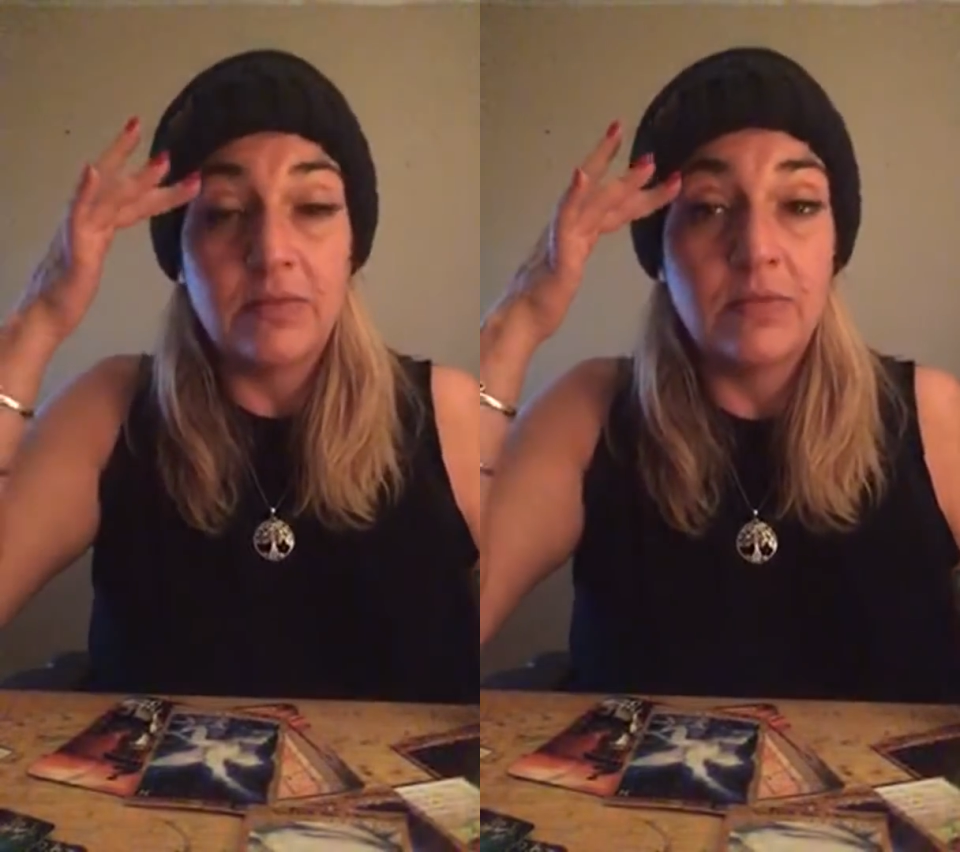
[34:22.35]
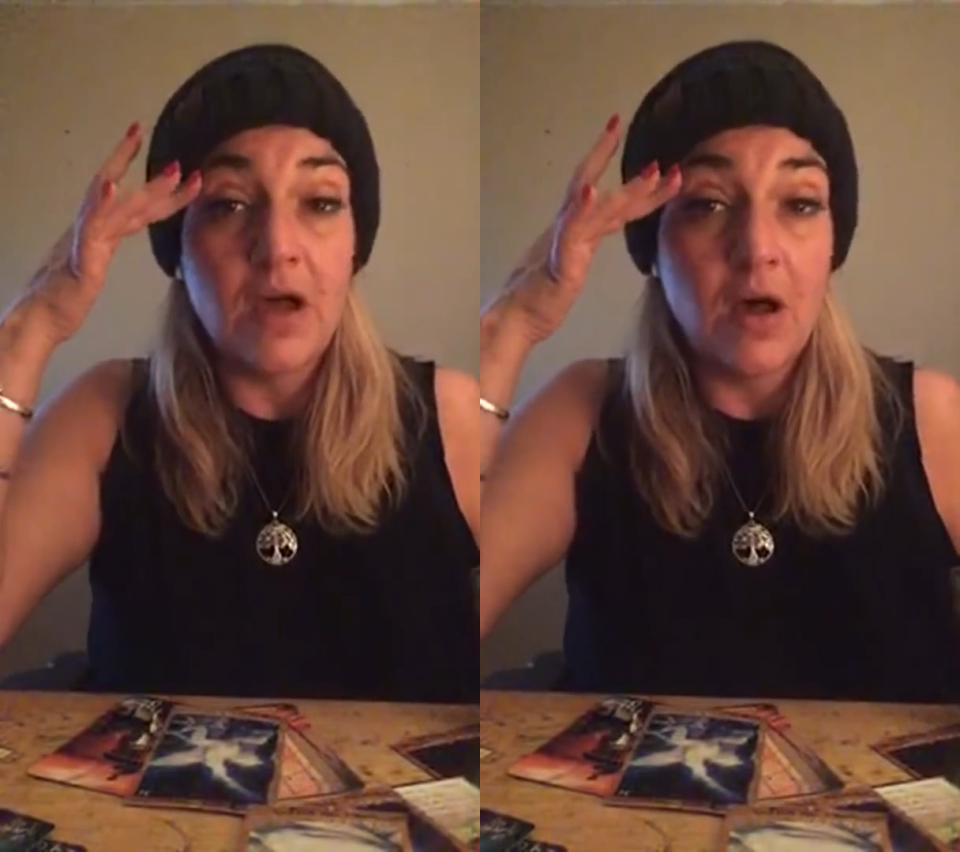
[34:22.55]

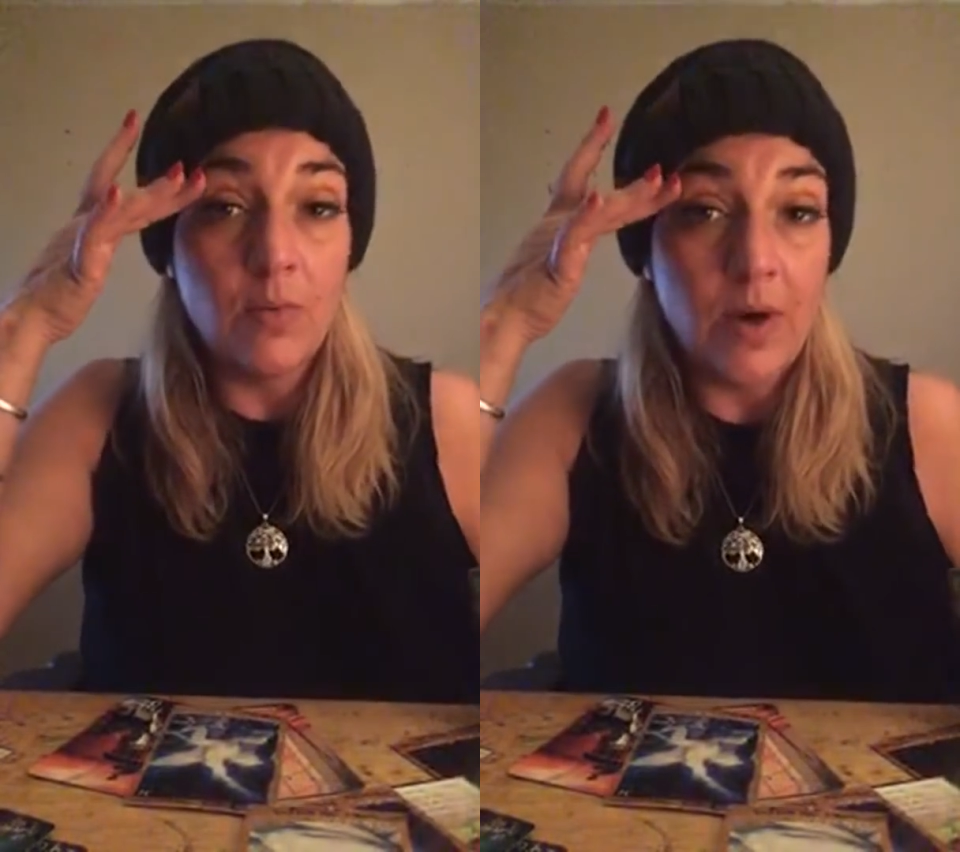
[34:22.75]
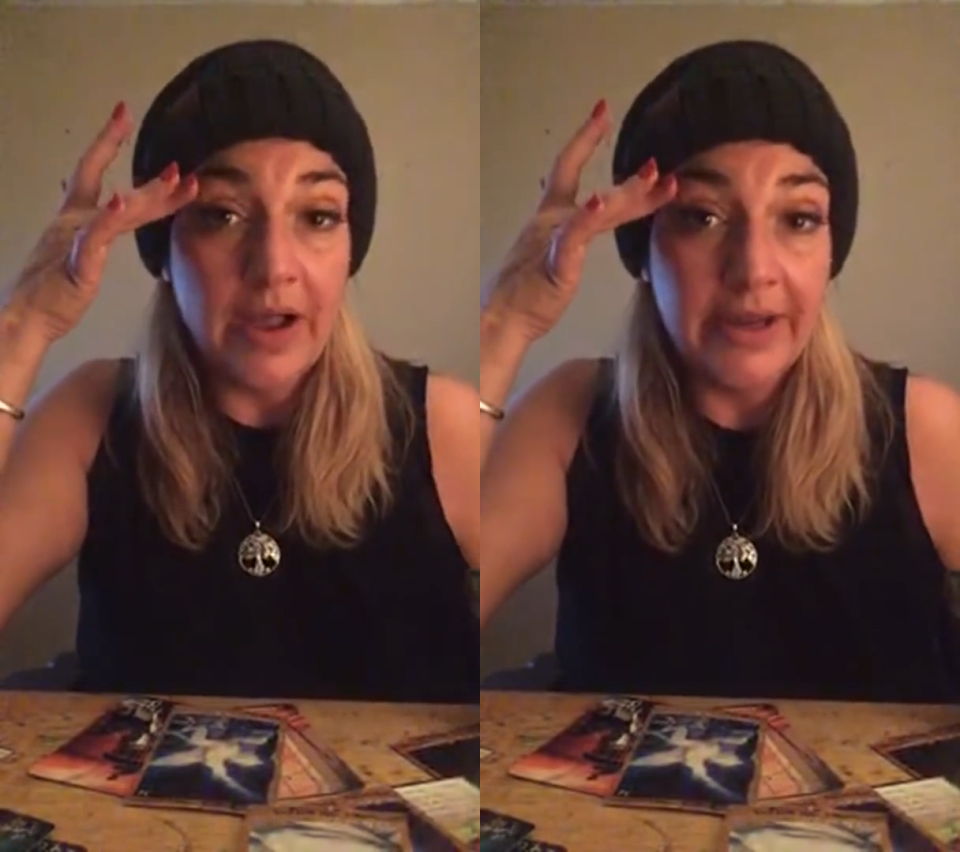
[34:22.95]
the
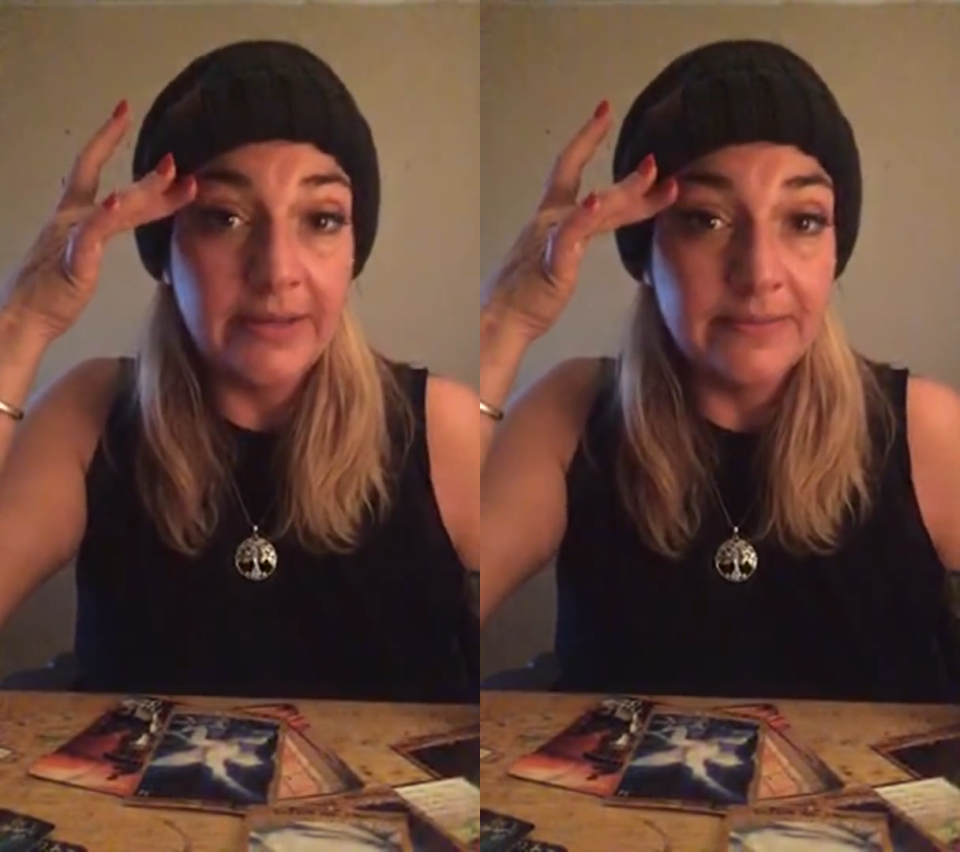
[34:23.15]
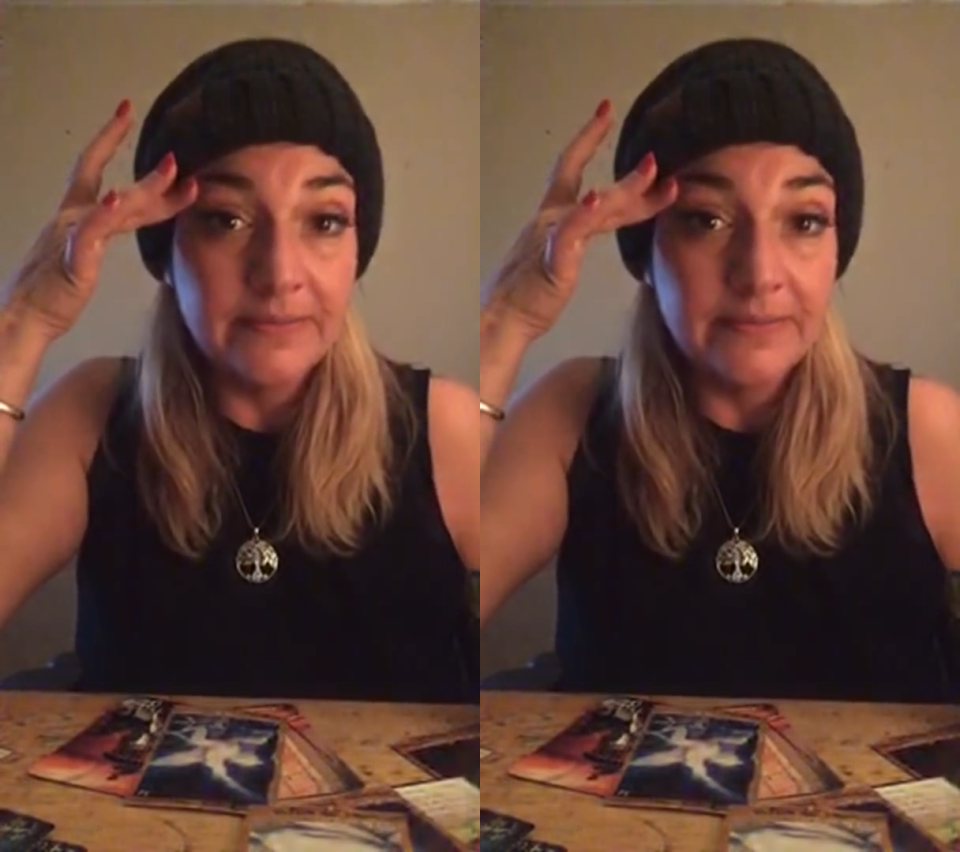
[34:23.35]
one.